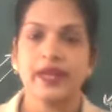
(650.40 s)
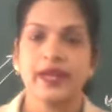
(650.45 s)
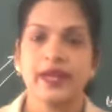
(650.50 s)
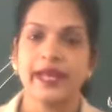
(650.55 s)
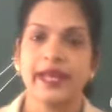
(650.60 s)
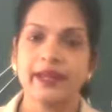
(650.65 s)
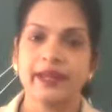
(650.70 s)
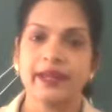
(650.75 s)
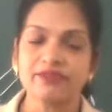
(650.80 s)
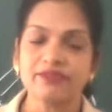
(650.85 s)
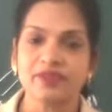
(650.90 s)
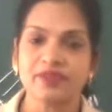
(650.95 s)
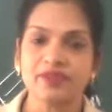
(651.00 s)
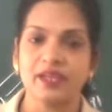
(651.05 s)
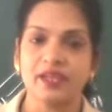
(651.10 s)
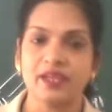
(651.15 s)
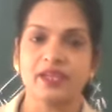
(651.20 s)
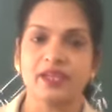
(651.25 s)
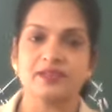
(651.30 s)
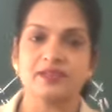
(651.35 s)
N of
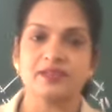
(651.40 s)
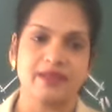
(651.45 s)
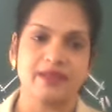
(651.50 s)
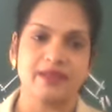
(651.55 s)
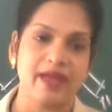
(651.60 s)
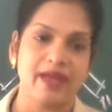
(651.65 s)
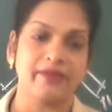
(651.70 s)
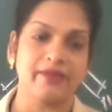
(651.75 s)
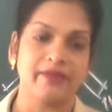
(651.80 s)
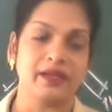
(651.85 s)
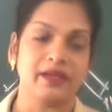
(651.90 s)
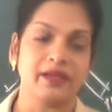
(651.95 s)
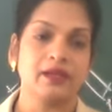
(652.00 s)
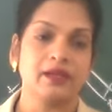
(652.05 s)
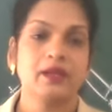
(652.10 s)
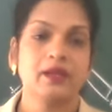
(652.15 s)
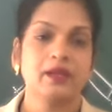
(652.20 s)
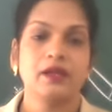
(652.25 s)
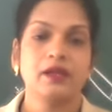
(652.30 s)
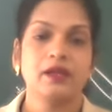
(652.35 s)
3 is having
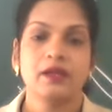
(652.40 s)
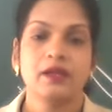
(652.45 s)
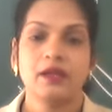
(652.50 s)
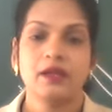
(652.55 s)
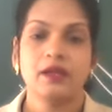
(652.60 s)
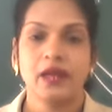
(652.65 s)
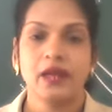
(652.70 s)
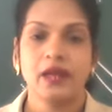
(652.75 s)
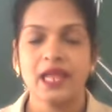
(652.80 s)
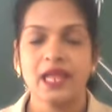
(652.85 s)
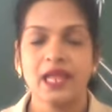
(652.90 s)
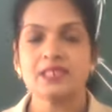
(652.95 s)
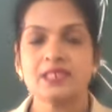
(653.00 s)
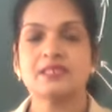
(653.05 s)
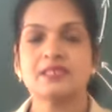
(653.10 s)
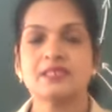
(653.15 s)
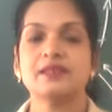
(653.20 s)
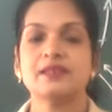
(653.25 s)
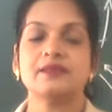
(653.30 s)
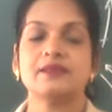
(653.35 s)

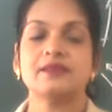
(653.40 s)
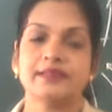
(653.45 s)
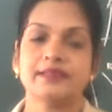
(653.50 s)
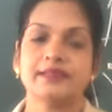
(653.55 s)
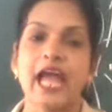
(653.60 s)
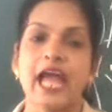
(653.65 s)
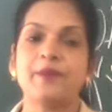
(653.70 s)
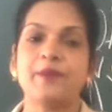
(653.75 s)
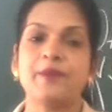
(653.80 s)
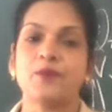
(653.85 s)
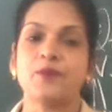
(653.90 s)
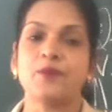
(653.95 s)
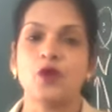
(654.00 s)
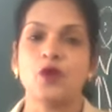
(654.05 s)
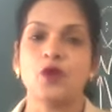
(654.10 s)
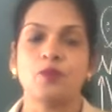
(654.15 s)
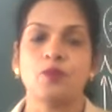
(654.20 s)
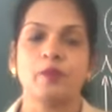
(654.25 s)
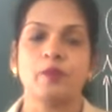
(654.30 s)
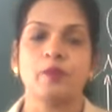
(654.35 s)
lesser
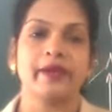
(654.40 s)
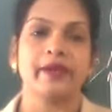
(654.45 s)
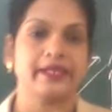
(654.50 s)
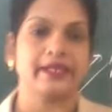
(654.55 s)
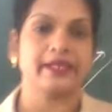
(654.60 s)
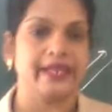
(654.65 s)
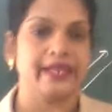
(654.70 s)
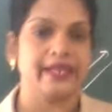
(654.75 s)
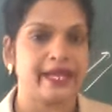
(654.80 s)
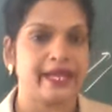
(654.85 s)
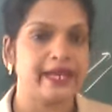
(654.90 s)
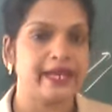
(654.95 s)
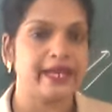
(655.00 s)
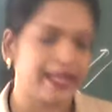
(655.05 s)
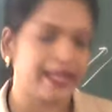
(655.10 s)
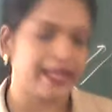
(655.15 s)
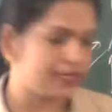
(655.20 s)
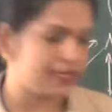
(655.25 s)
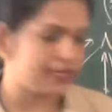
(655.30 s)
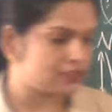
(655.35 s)
dipole moment than
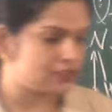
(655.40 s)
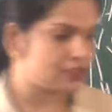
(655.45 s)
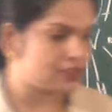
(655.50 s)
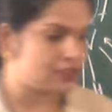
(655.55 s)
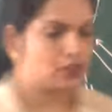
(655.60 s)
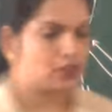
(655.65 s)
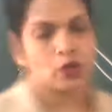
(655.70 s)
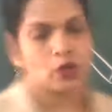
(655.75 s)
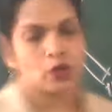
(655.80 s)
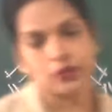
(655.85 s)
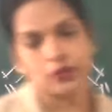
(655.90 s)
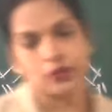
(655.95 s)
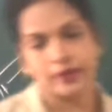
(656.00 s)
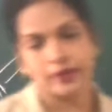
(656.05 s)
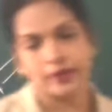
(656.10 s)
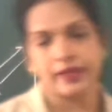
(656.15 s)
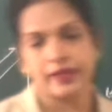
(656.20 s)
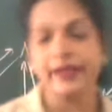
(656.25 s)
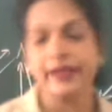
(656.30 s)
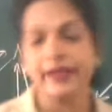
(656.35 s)
NS3, or you
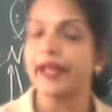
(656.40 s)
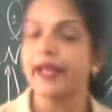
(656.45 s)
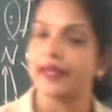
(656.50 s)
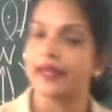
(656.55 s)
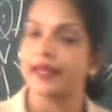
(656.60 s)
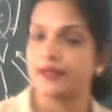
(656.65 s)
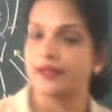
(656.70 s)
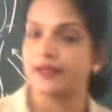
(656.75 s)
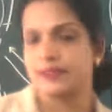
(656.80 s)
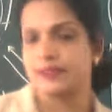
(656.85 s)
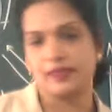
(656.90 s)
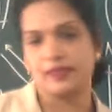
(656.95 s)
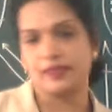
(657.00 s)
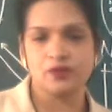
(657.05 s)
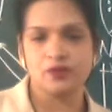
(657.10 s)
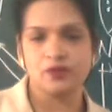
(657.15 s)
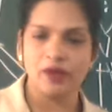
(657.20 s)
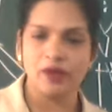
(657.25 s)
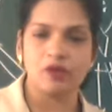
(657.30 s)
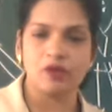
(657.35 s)
can write NS3.
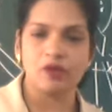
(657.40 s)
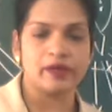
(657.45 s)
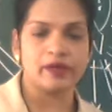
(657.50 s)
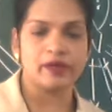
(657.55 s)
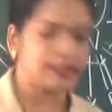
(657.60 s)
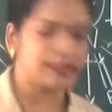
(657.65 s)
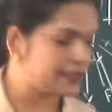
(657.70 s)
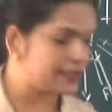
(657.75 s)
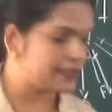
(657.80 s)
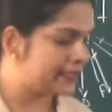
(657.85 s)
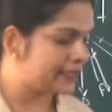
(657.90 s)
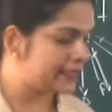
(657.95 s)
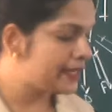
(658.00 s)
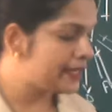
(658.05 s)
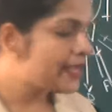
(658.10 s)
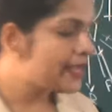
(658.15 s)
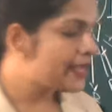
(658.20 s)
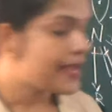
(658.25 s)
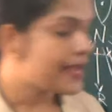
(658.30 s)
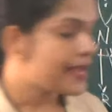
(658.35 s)
You have already written
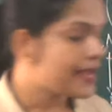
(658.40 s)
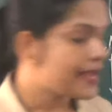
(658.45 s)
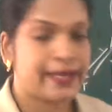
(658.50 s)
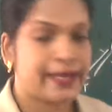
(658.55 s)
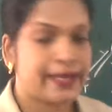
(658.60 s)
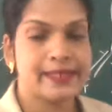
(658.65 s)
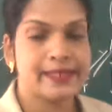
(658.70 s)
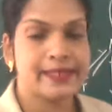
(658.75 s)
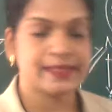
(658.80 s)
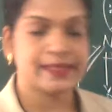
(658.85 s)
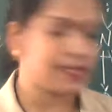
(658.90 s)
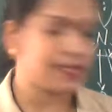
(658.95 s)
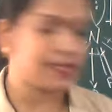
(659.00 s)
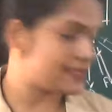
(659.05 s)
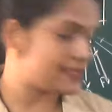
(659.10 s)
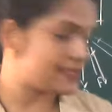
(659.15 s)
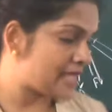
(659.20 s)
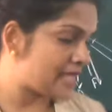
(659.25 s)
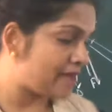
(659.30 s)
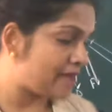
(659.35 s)
NS3
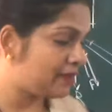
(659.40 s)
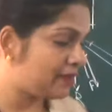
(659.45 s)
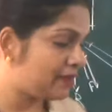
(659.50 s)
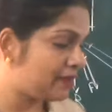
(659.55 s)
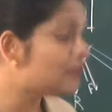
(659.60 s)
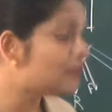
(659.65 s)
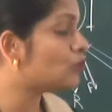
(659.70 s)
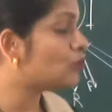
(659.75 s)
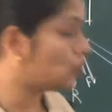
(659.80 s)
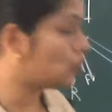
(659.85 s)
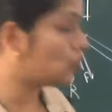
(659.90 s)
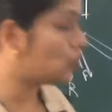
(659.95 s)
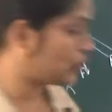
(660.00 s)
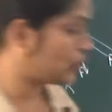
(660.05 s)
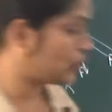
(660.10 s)
is having more